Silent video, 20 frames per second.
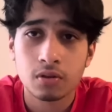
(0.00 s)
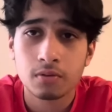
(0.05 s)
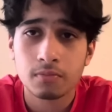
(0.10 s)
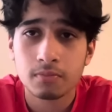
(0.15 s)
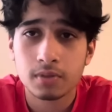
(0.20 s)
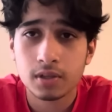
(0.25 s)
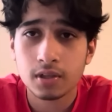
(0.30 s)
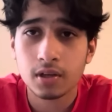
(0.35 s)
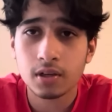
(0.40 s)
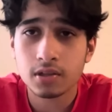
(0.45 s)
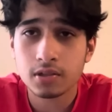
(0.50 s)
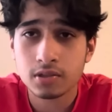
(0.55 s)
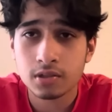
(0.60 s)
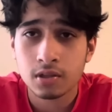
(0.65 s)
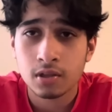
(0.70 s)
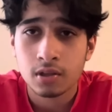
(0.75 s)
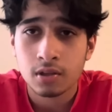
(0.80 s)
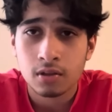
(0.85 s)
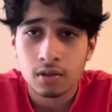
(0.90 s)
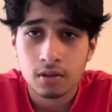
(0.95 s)
because
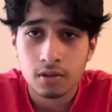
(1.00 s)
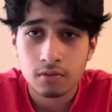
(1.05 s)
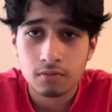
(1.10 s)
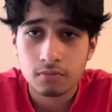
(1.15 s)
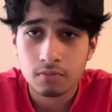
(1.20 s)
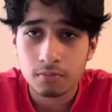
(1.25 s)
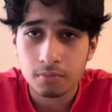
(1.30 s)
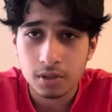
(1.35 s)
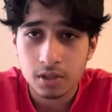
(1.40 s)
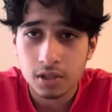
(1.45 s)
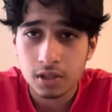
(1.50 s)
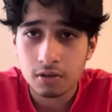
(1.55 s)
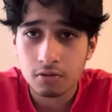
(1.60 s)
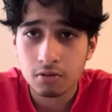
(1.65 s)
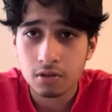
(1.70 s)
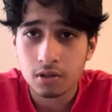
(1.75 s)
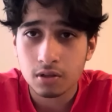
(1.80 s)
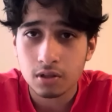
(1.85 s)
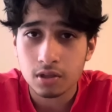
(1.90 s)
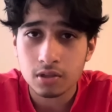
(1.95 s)

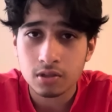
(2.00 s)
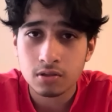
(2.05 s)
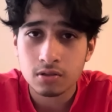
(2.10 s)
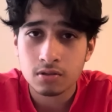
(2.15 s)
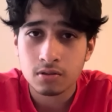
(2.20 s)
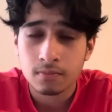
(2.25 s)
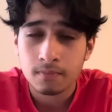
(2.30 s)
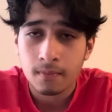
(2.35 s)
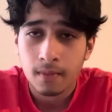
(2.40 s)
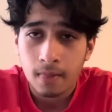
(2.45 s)
materialists,